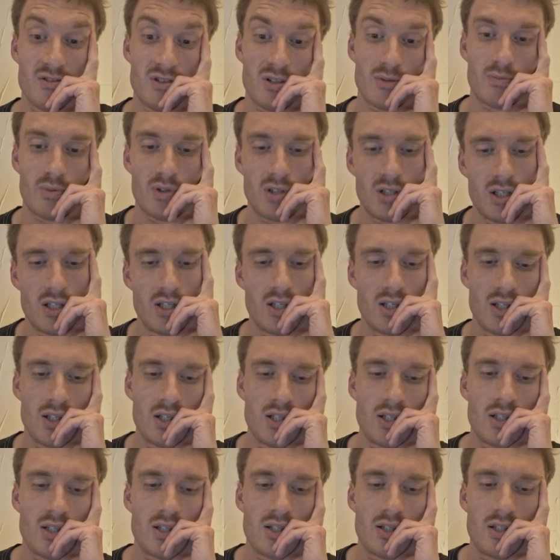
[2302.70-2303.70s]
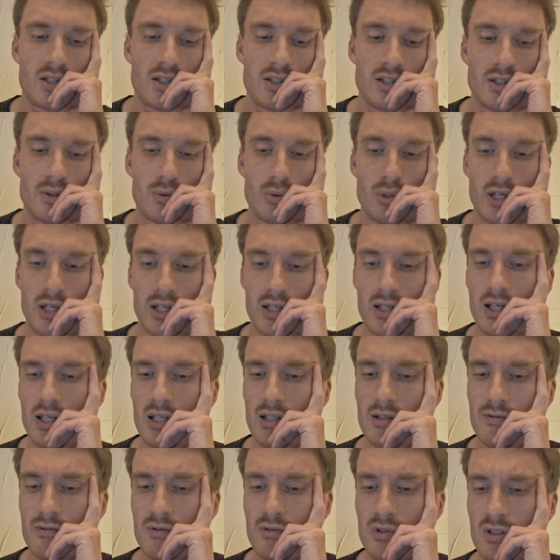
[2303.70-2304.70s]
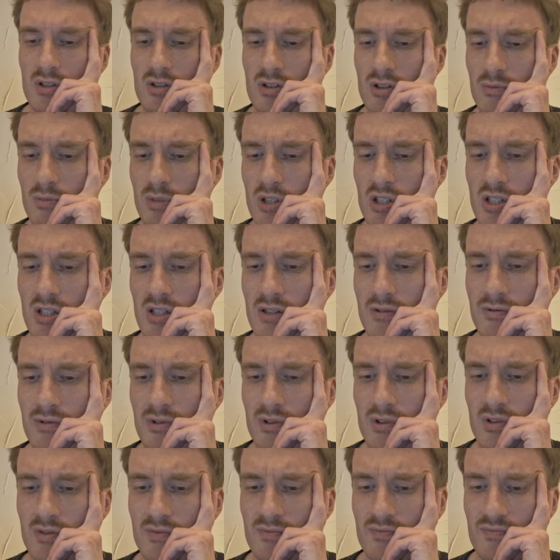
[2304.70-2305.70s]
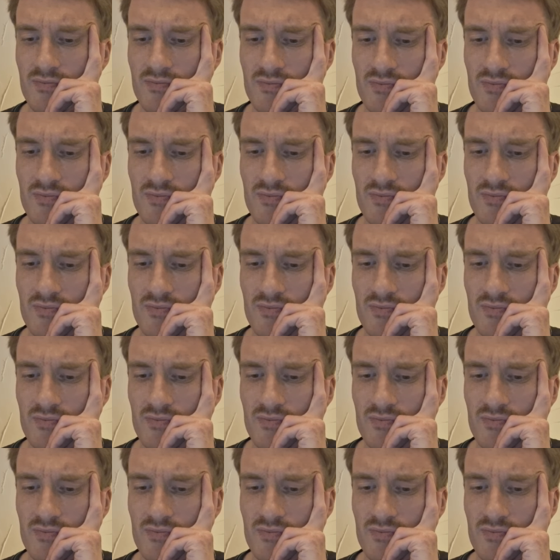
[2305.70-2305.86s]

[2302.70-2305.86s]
trip. Here we are kind of not so much here for